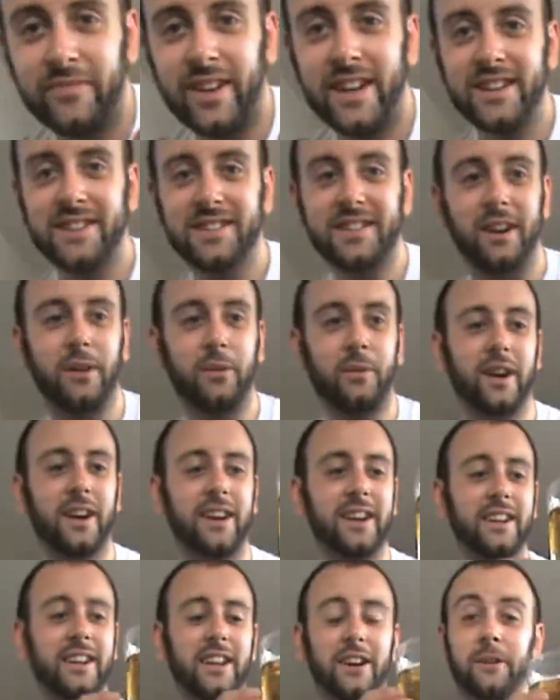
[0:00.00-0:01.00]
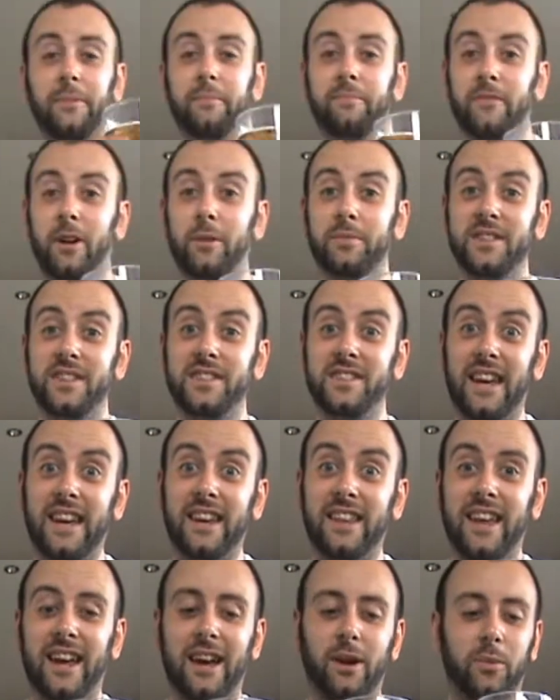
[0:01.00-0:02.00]
So, you know, obviously take
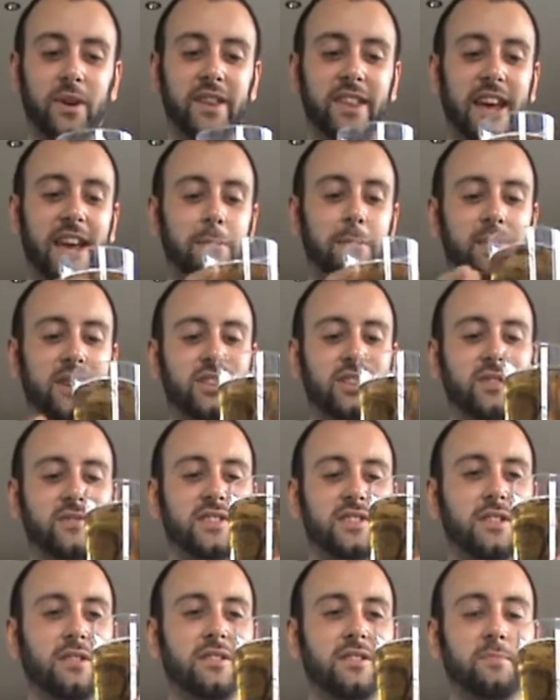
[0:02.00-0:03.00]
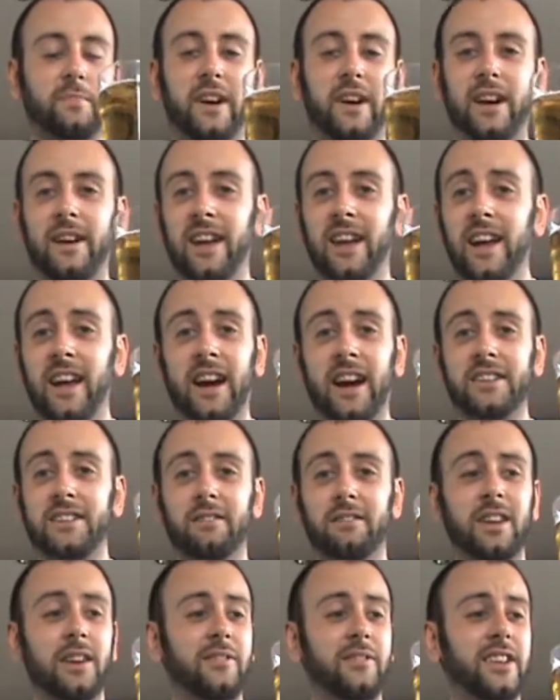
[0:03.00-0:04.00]
that with a pinch of salt, but I
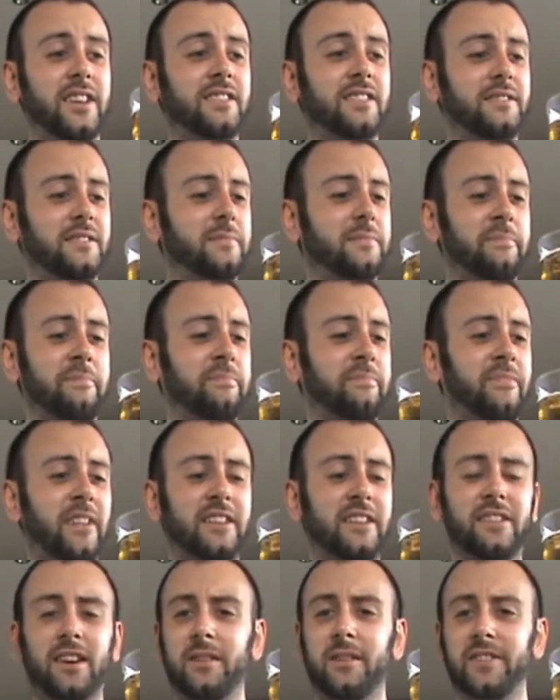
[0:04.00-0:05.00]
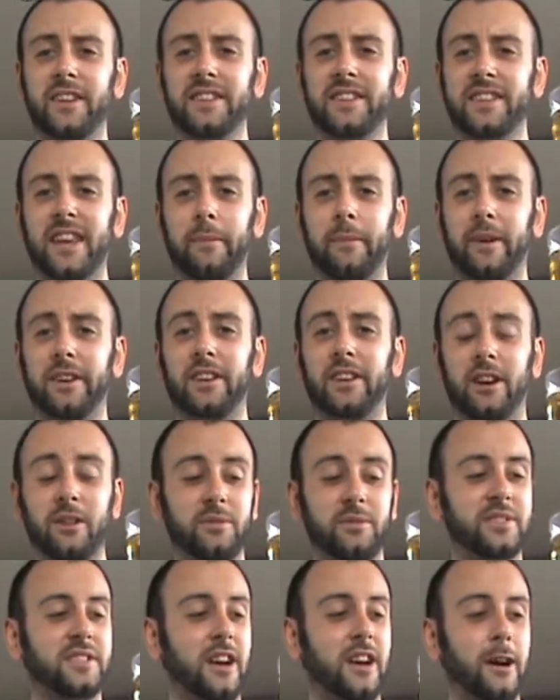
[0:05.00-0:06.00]
don't even need to get my
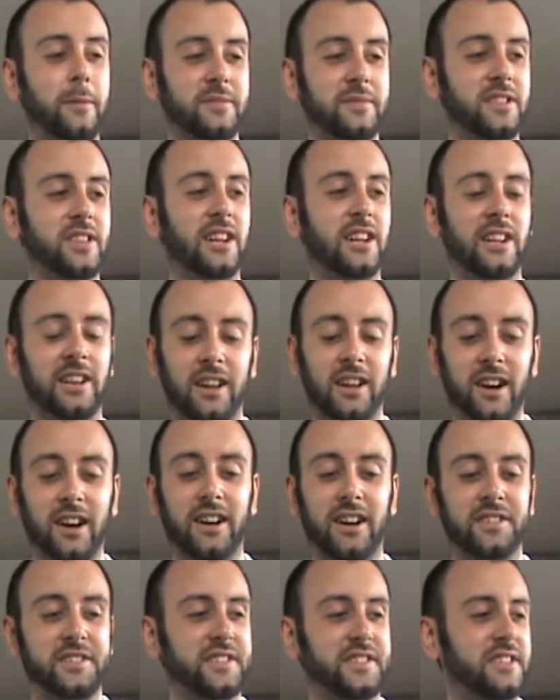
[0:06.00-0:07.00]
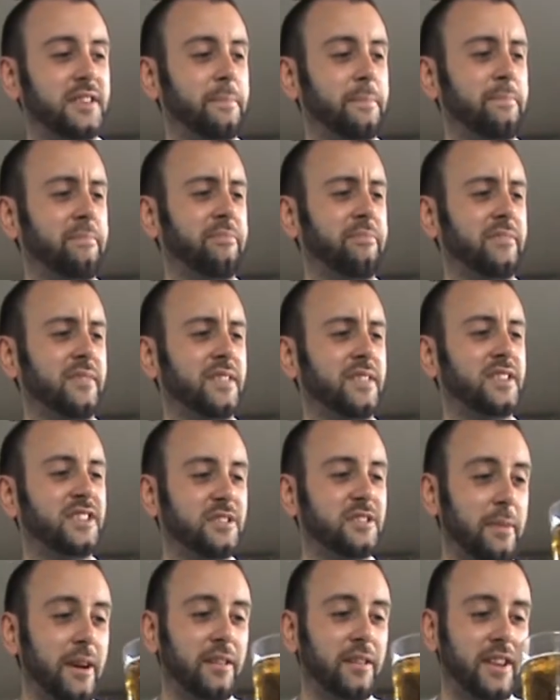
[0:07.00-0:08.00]
nose up to the glass to
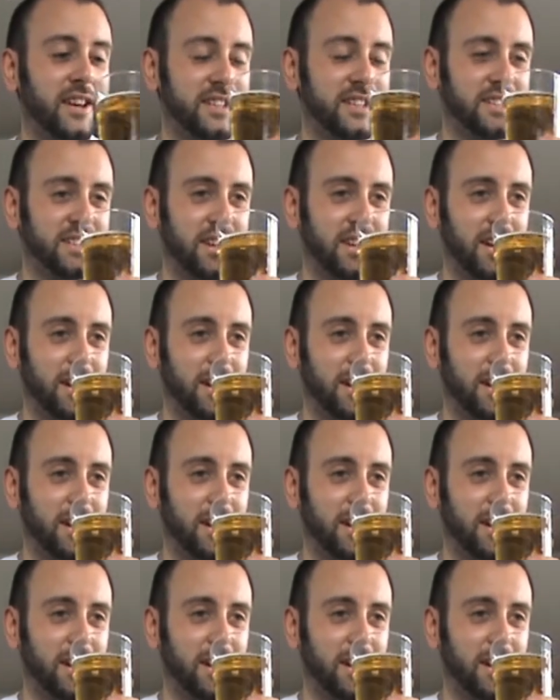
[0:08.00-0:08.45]
smell this.